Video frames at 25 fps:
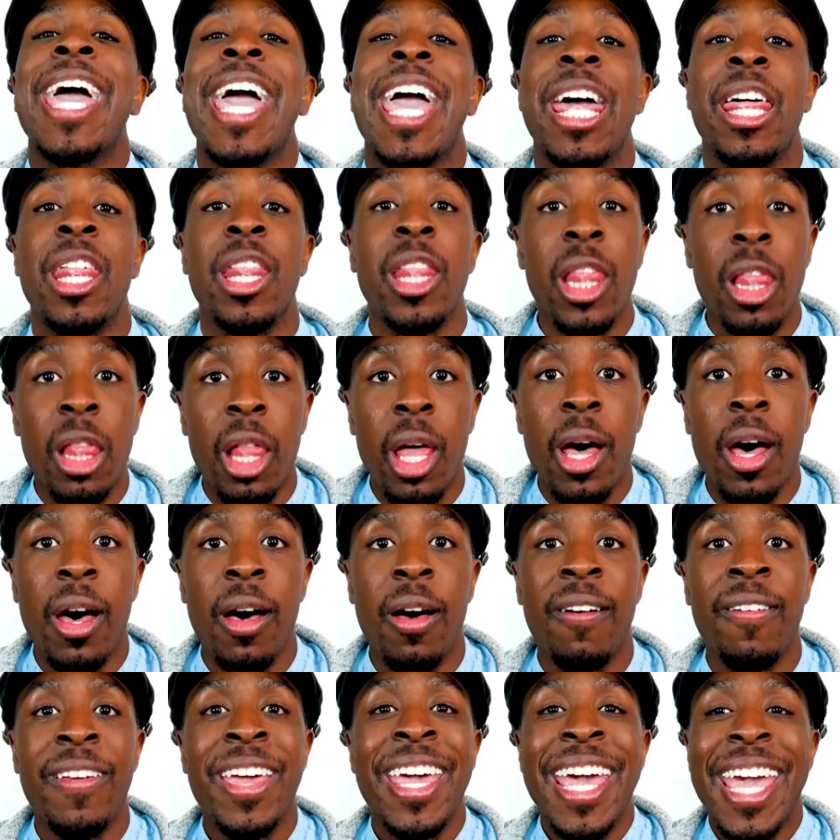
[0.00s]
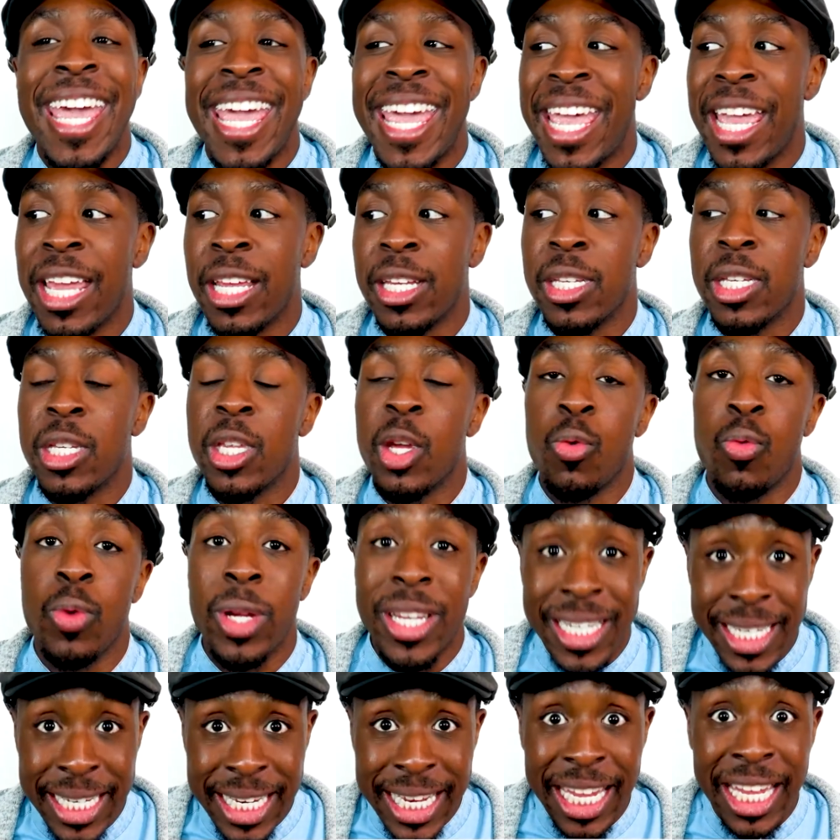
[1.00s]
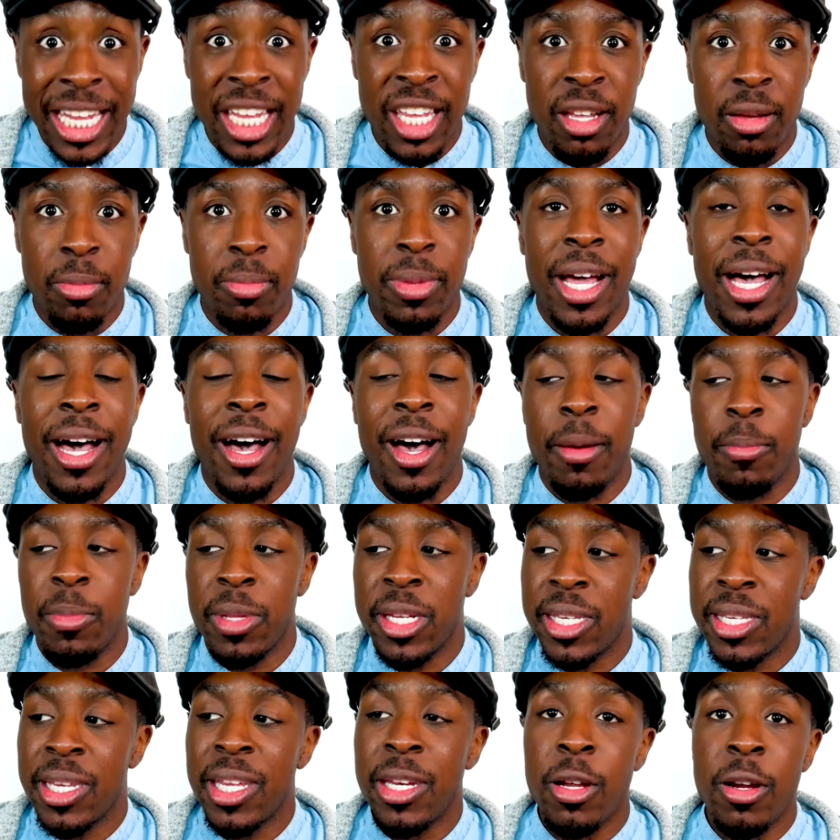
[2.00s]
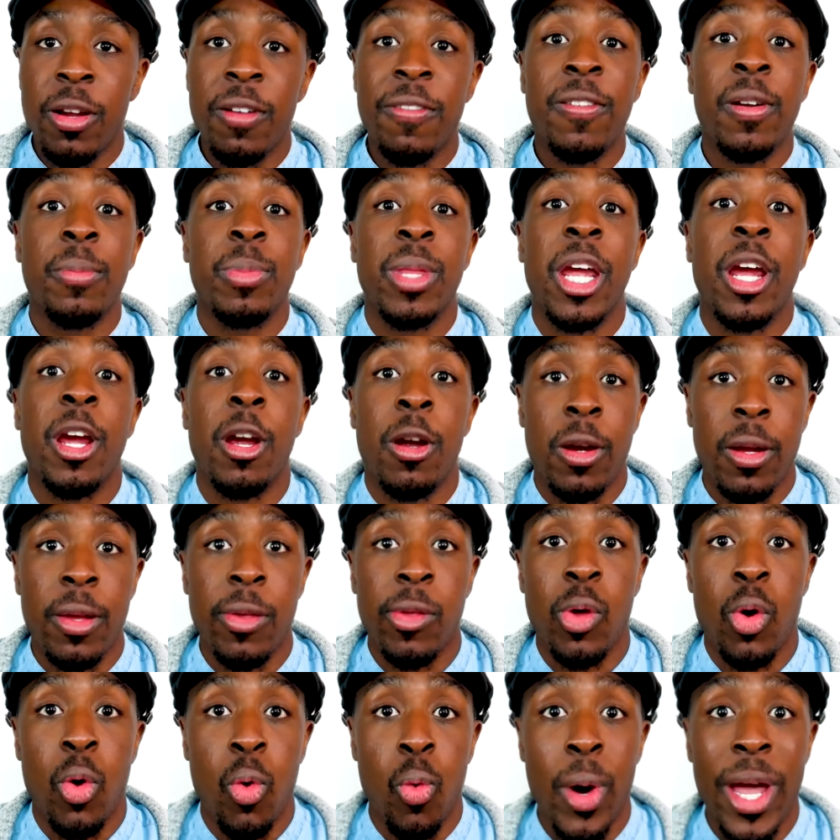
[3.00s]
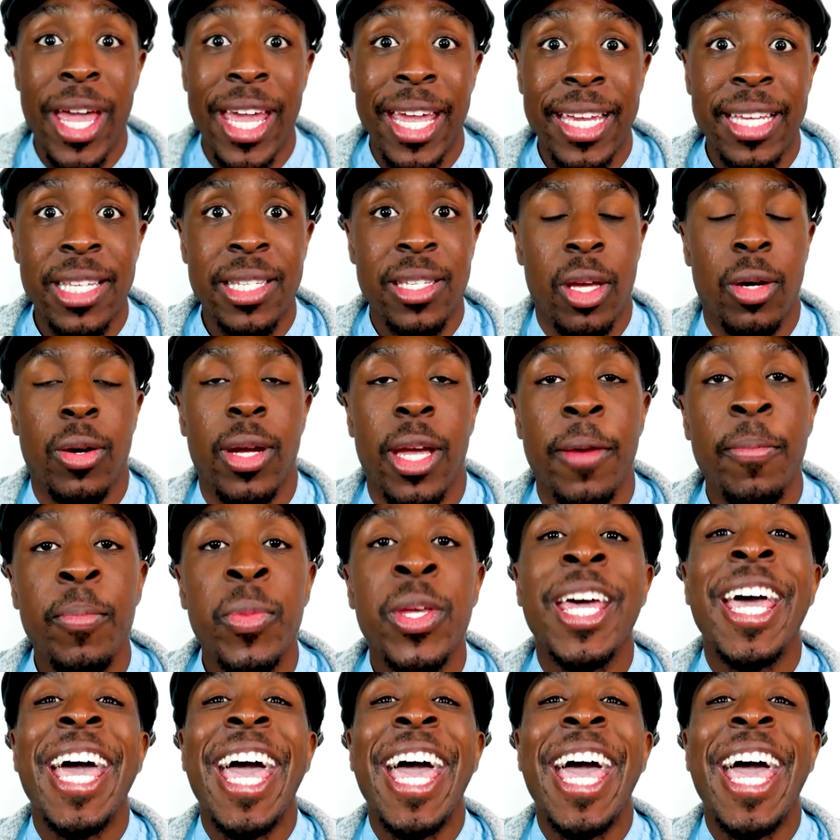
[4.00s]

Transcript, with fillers: And love is to redeem um, the sinner from the error of their ways, okay?